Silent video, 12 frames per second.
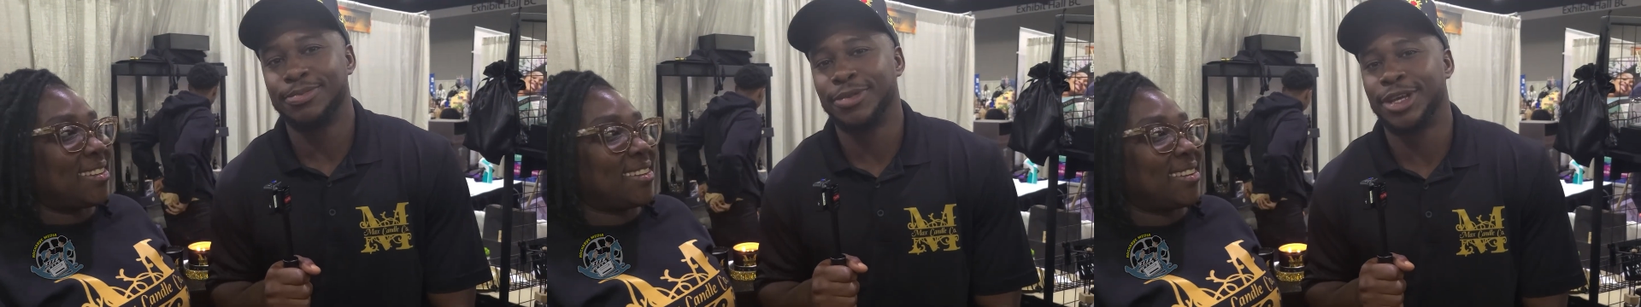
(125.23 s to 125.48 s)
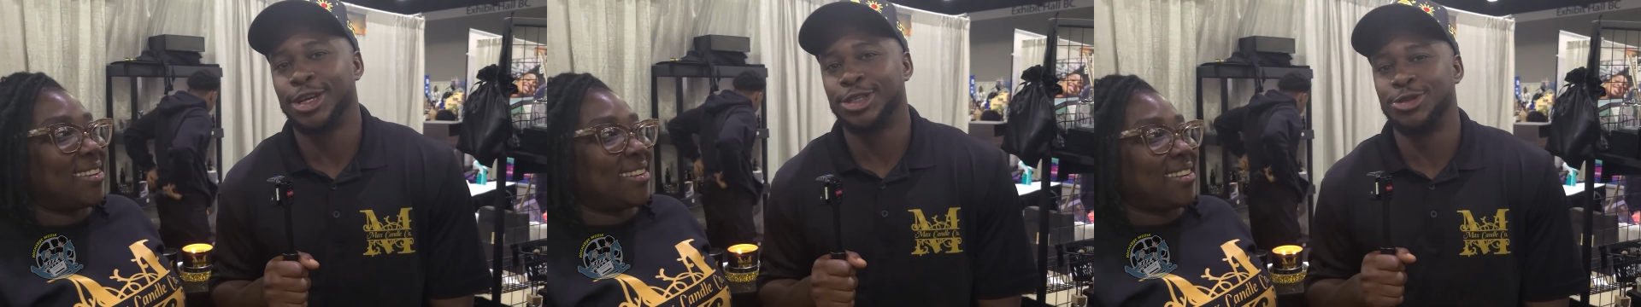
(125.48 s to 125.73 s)

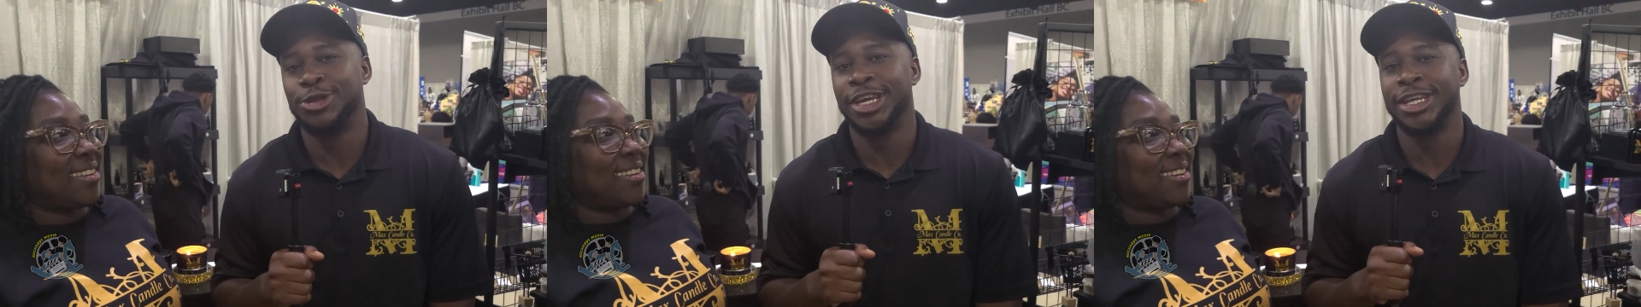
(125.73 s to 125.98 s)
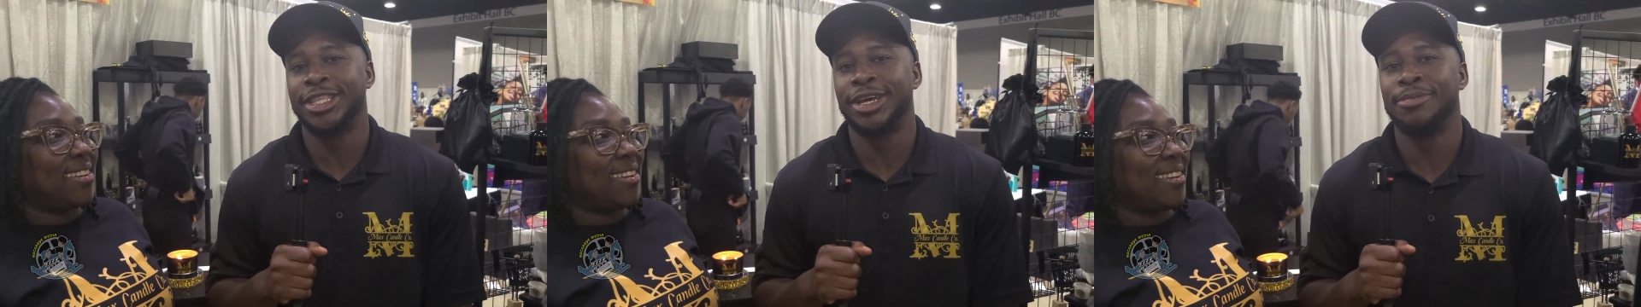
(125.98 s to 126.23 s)
Speaker 1: because you
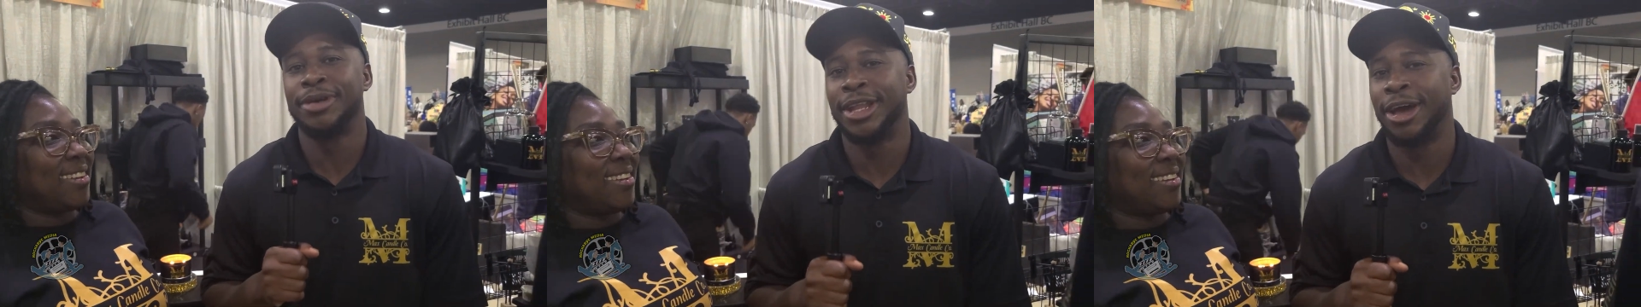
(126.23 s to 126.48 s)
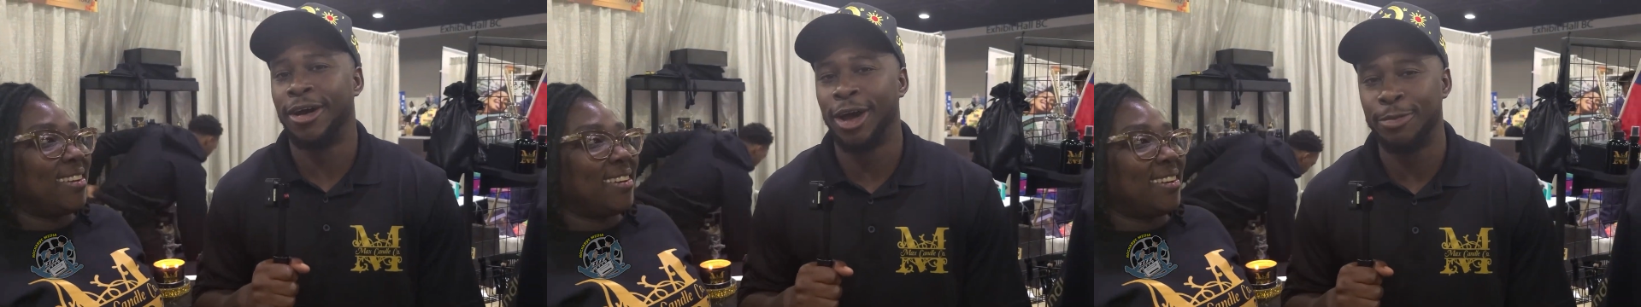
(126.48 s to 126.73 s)
need them and
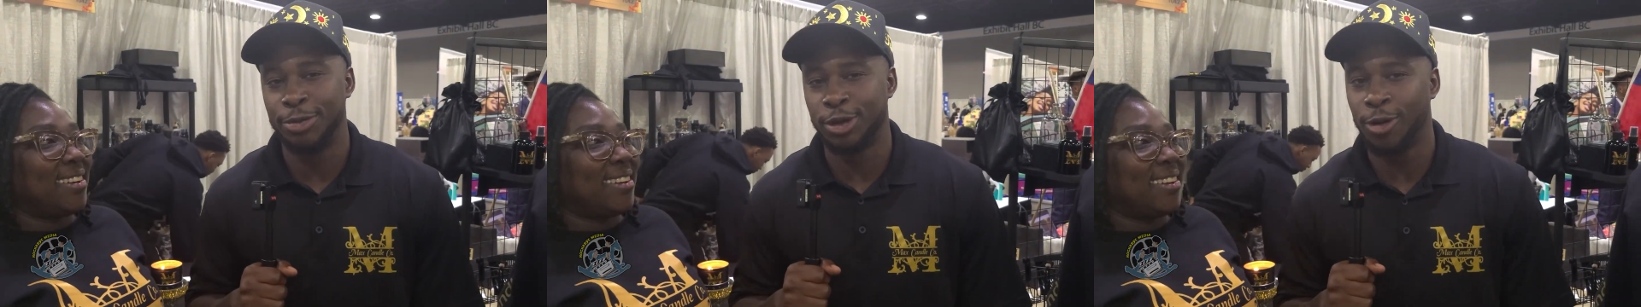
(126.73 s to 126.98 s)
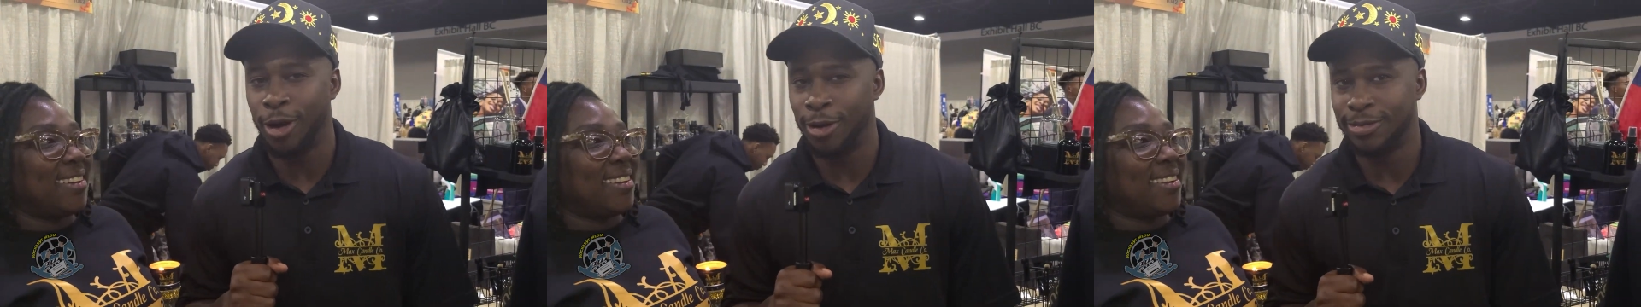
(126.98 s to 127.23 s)
they'll help you
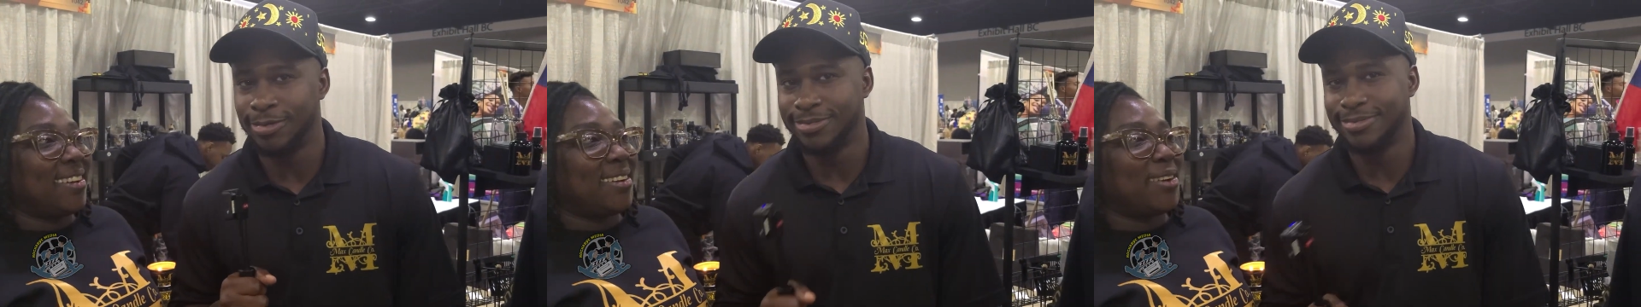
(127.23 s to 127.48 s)
grow.